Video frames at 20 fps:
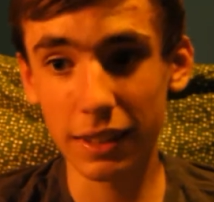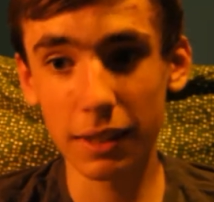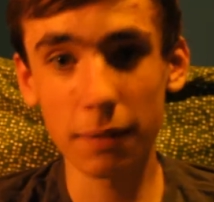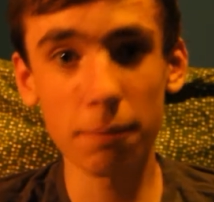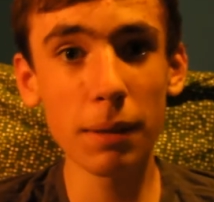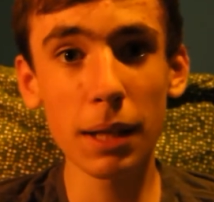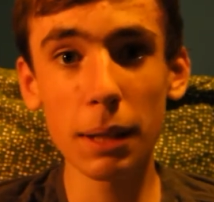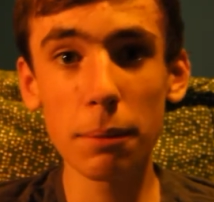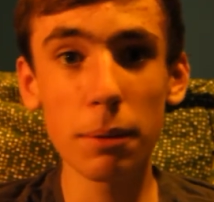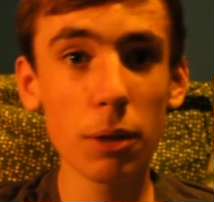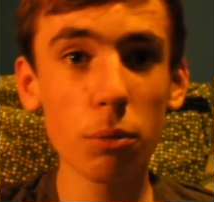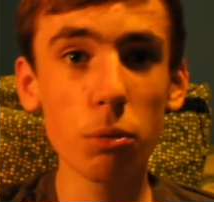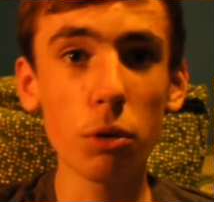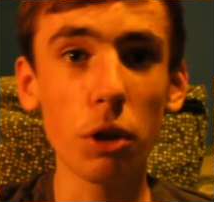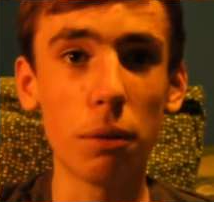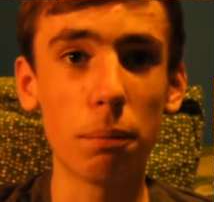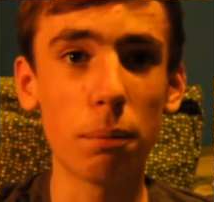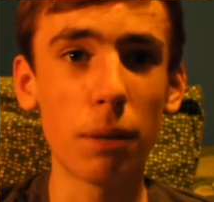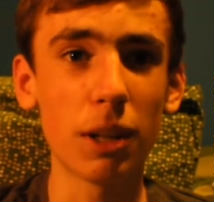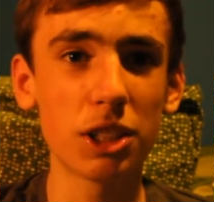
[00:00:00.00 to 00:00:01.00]
then maybe it
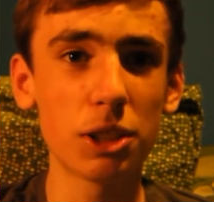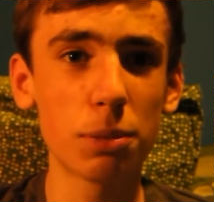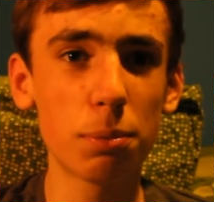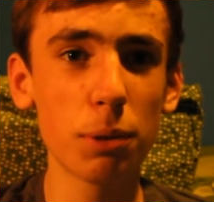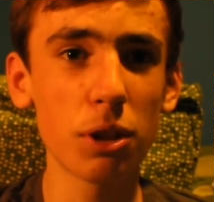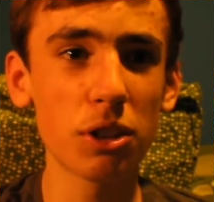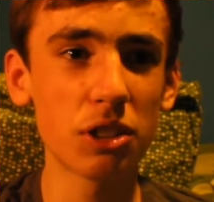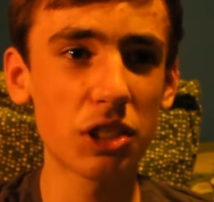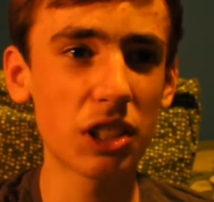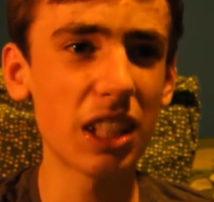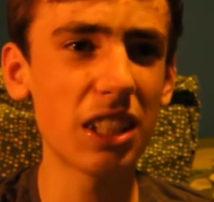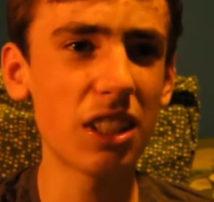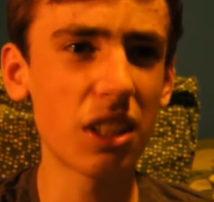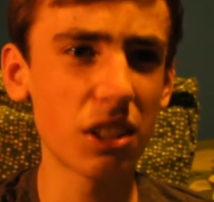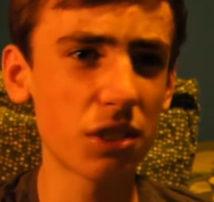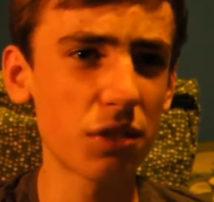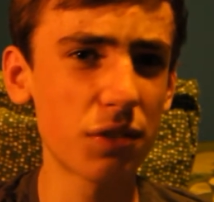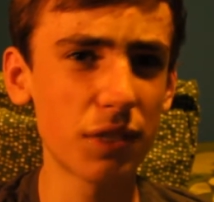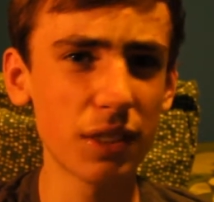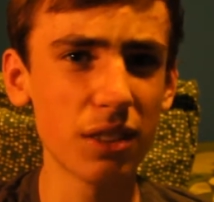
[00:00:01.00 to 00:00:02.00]
would, but to be honest, it
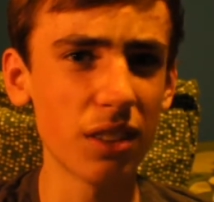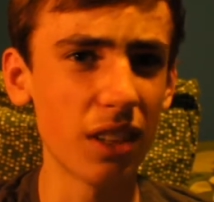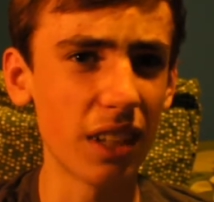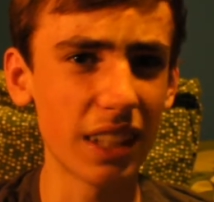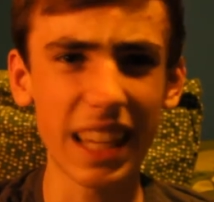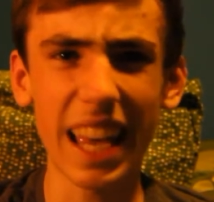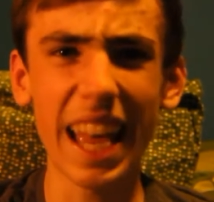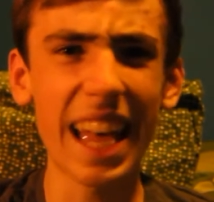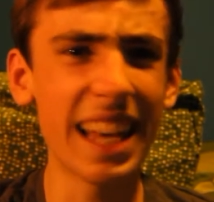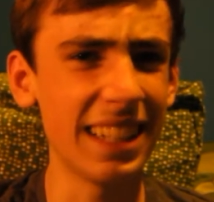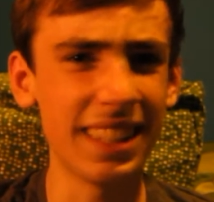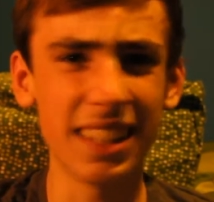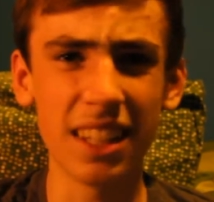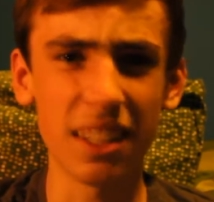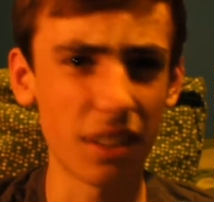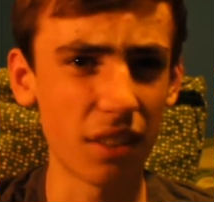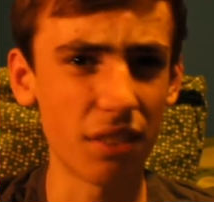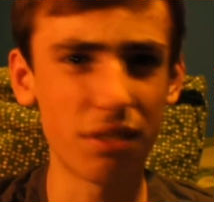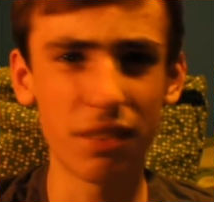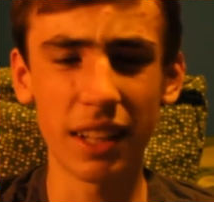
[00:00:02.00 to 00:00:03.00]
does feel like any
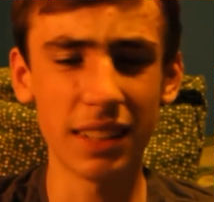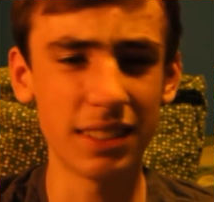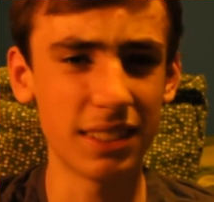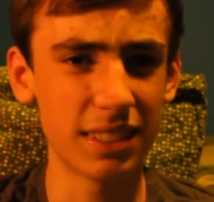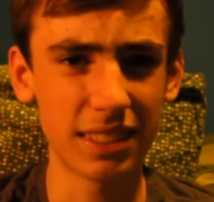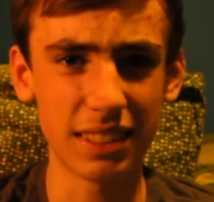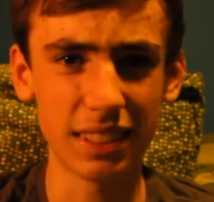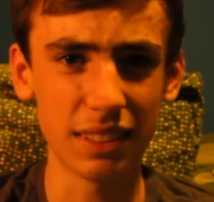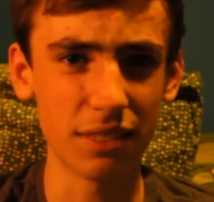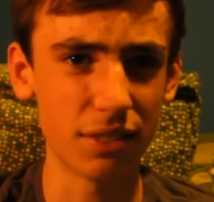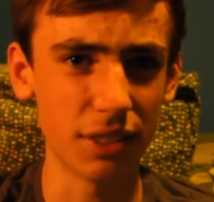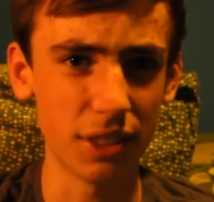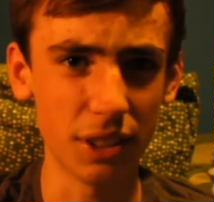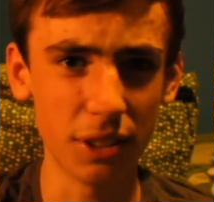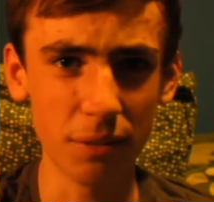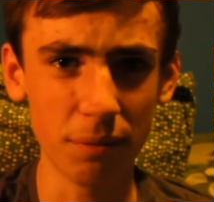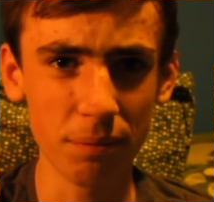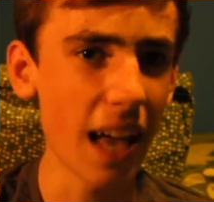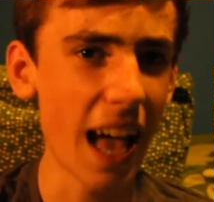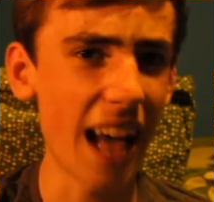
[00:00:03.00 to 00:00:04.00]
other fantasy
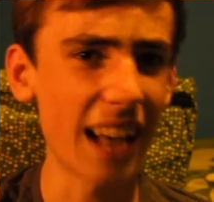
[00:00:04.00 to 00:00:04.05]
film.